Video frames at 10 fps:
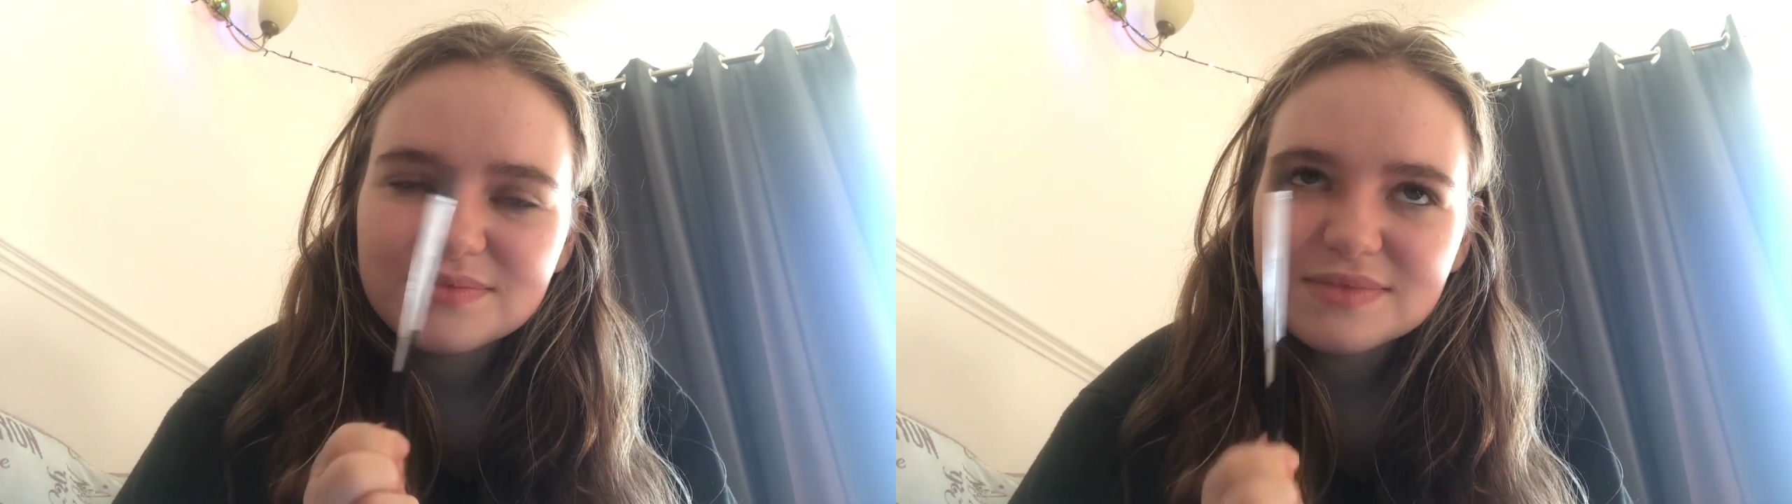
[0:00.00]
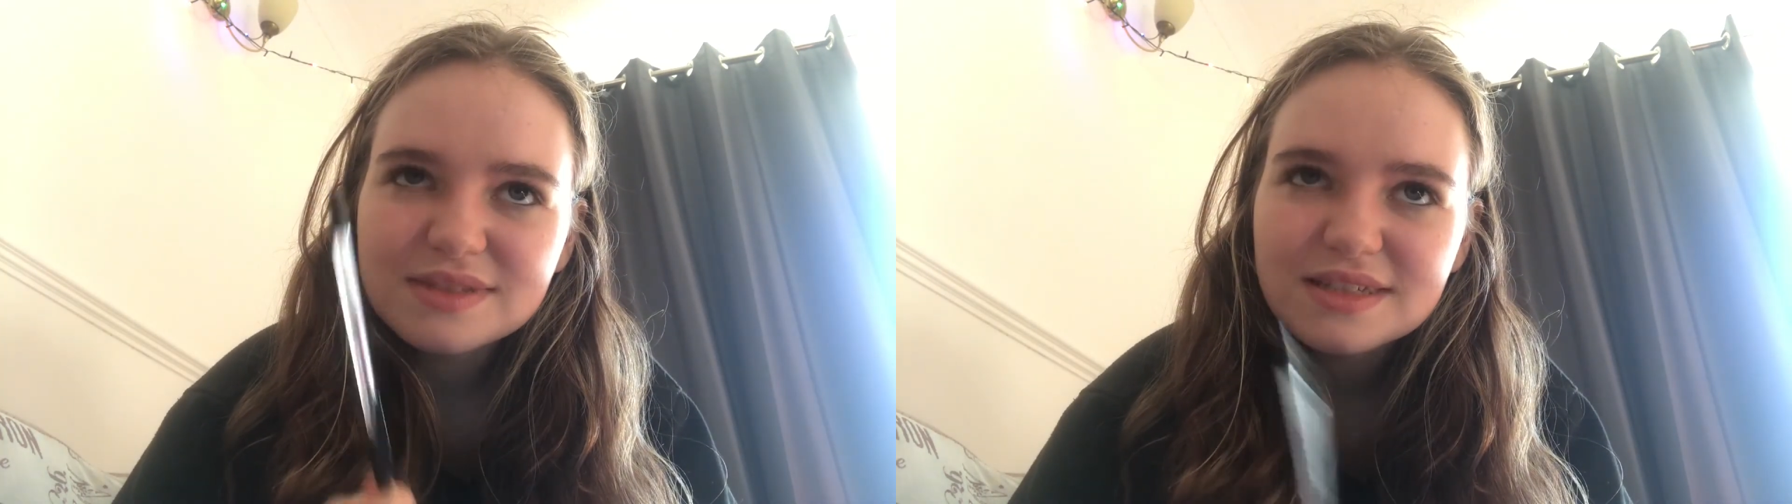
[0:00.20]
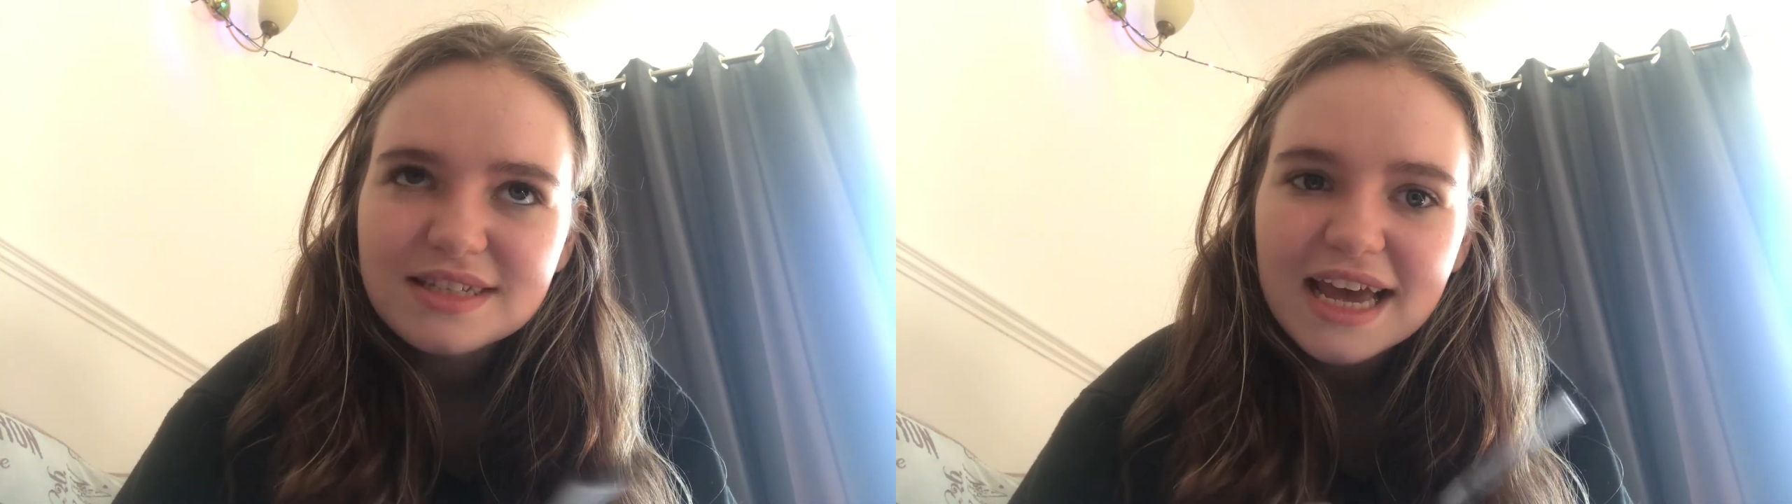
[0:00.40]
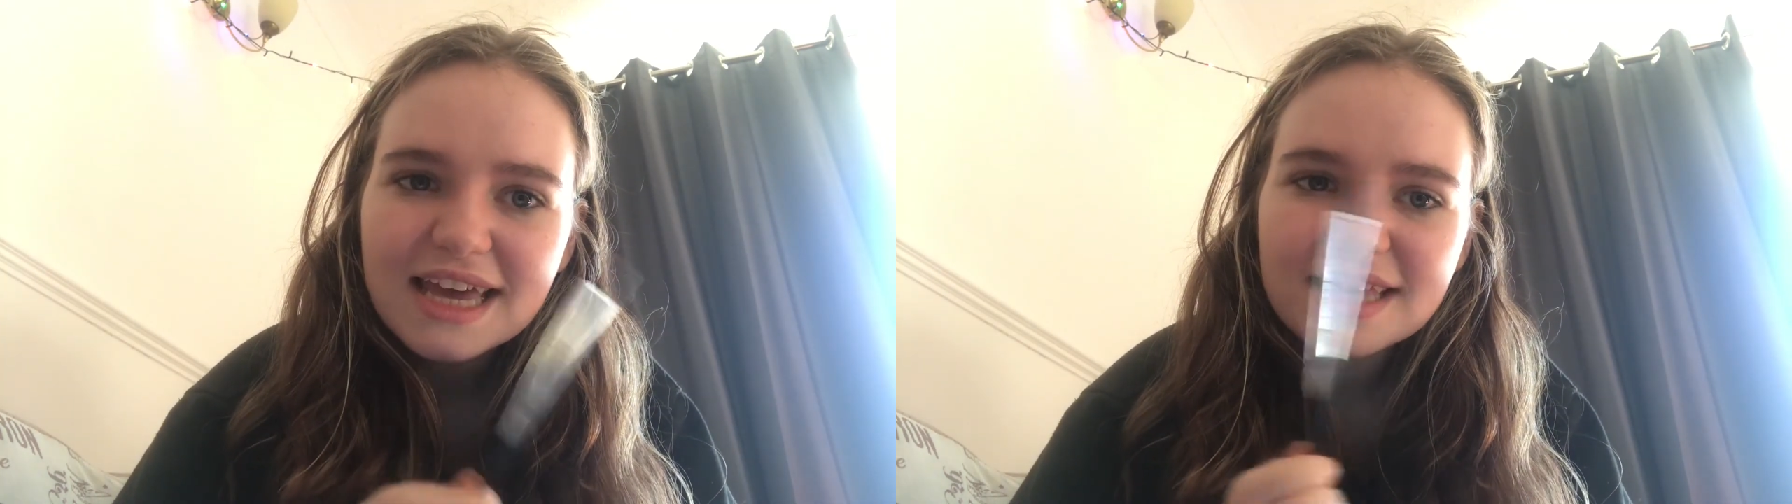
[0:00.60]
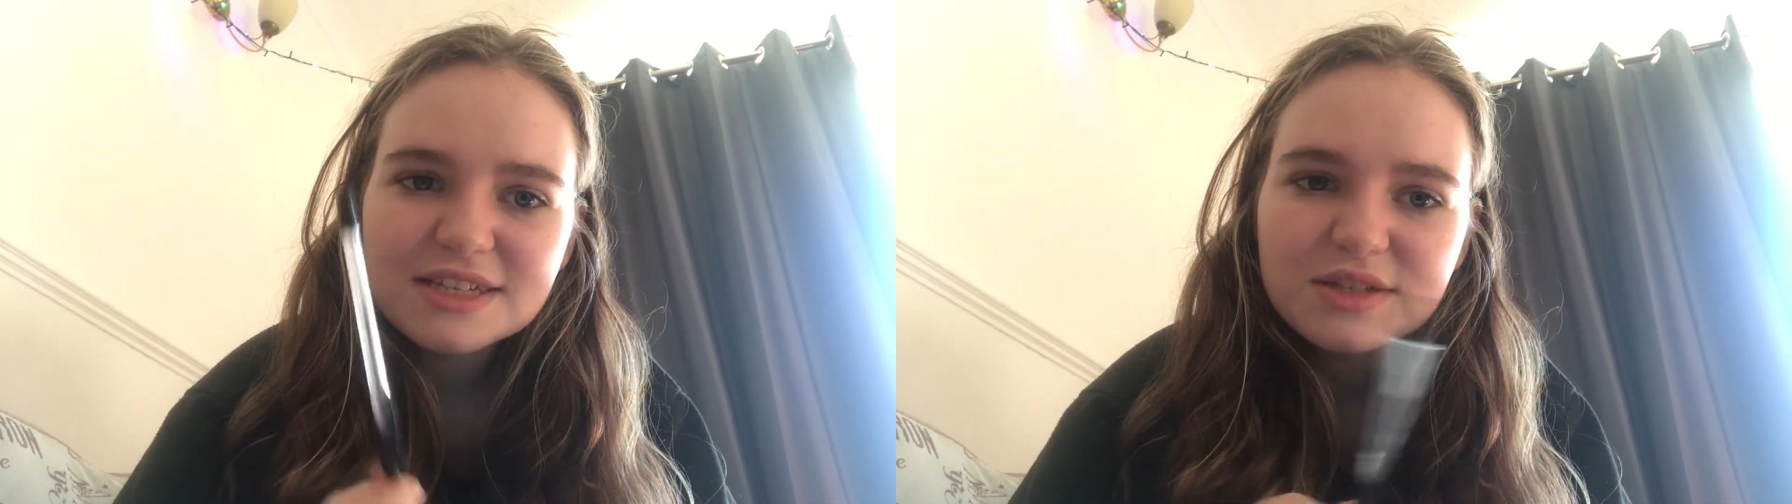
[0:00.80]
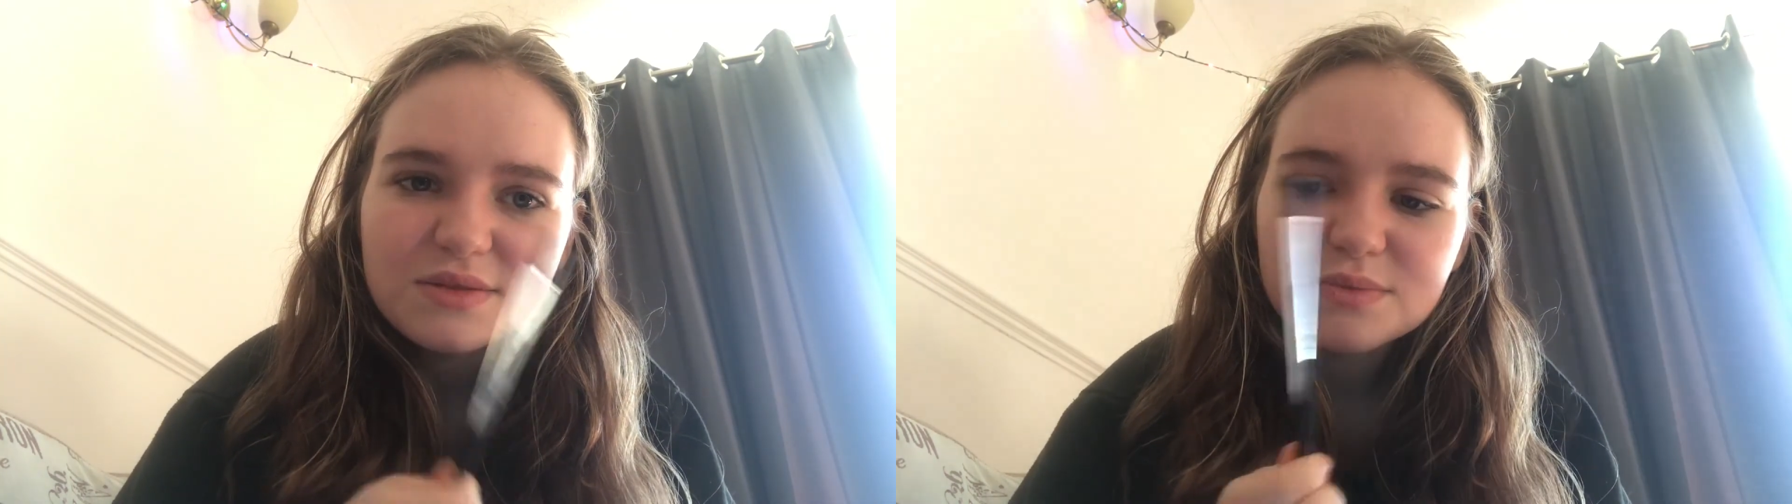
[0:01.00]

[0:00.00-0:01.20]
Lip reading: say this